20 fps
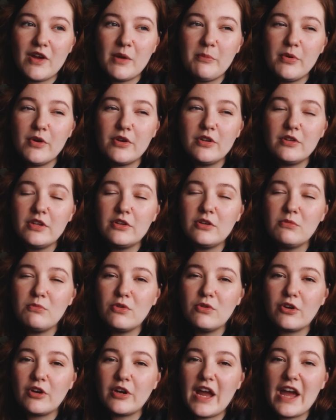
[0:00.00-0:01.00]
put a little
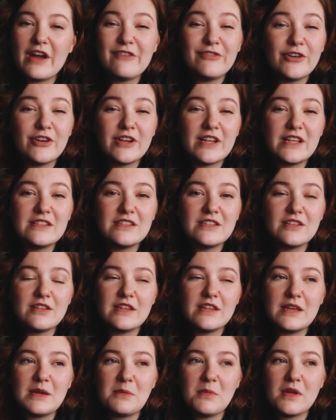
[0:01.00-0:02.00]
more effort into
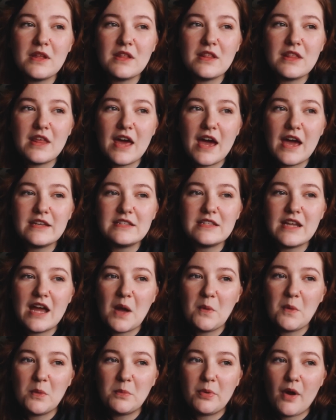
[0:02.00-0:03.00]
them, that I
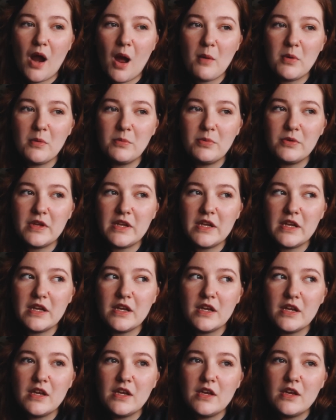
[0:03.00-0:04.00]
would
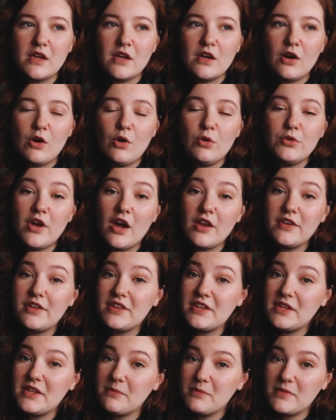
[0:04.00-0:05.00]
probably hold on to
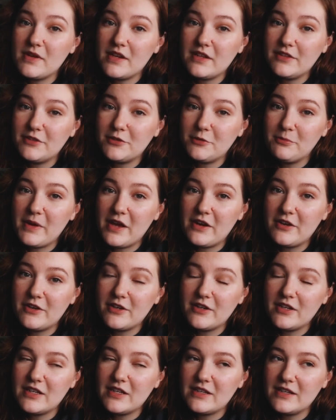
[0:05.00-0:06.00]
them a little
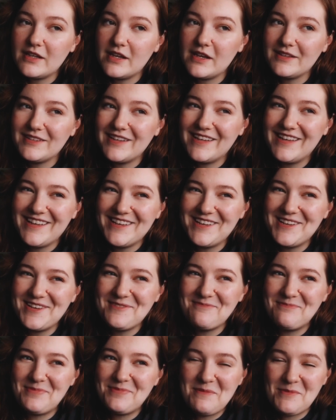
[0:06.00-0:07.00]
better,
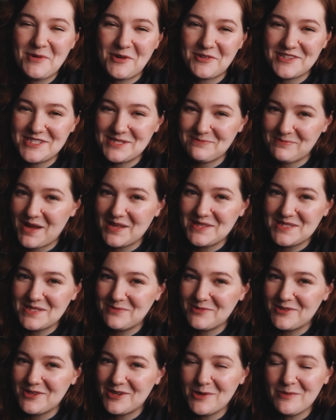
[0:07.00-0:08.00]
be more
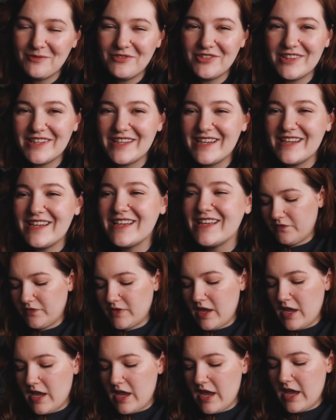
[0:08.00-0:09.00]
responsible, hopefully.
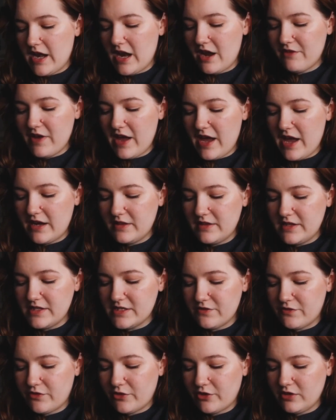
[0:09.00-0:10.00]
And I've had
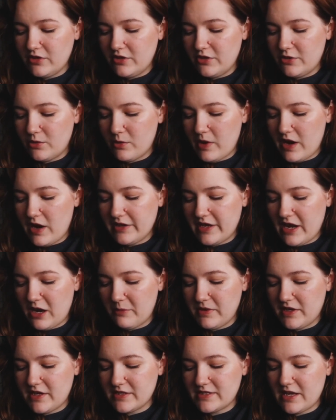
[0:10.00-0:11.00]
these for a little while now
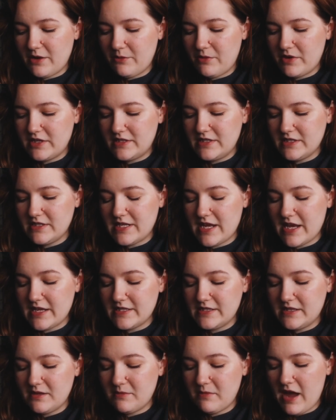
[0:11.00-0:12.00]
because I wanted to
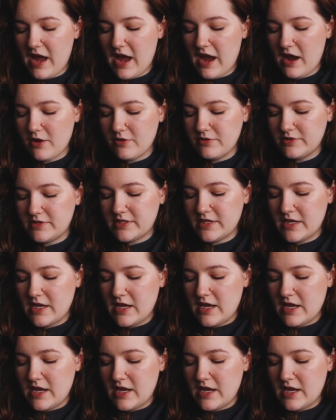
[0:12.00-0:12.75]
test them out.